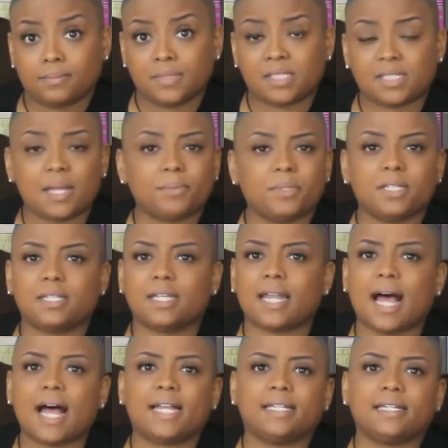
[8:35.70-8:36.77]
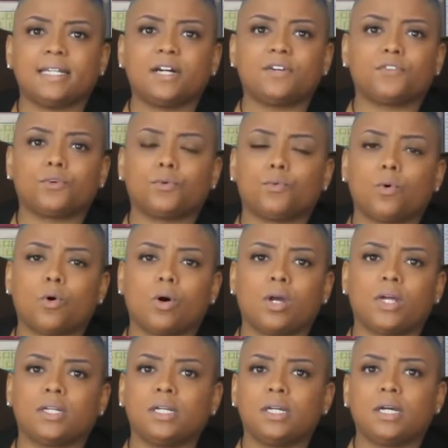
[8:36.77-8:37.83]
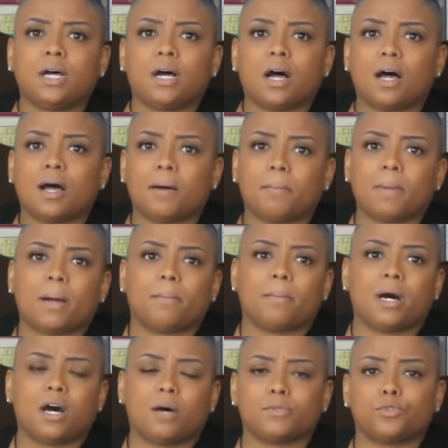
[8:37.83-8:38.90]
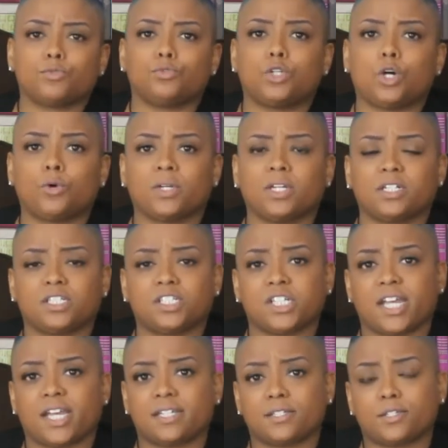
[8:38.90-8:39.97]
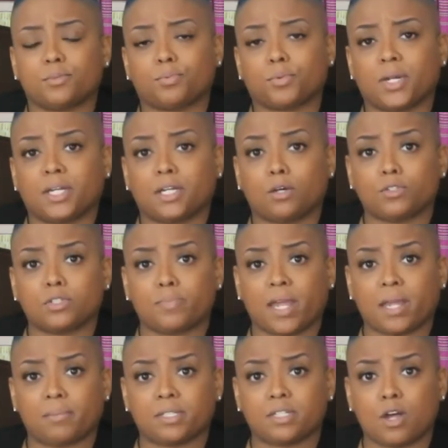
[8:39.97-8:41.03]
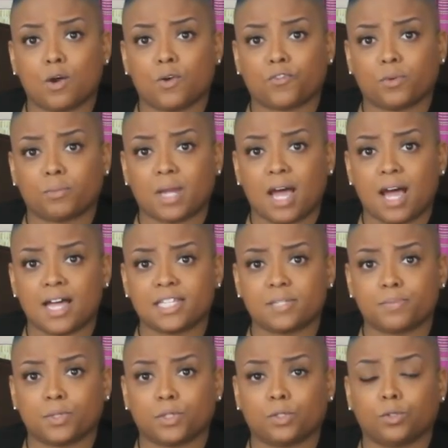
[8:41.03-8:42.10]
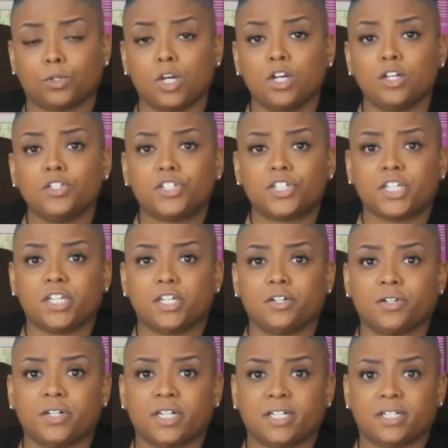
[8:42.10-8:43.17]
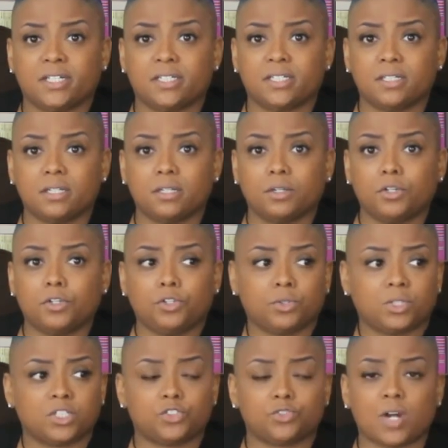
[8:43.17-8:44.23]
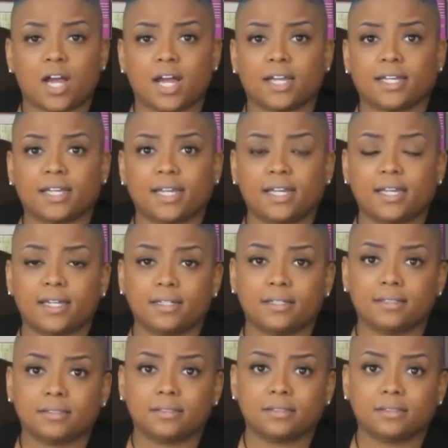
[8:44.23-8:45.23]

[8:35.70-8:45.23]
Something that I never want um, my moms who don't get a chance to bring those babies home from the hospital to hear is you can try again.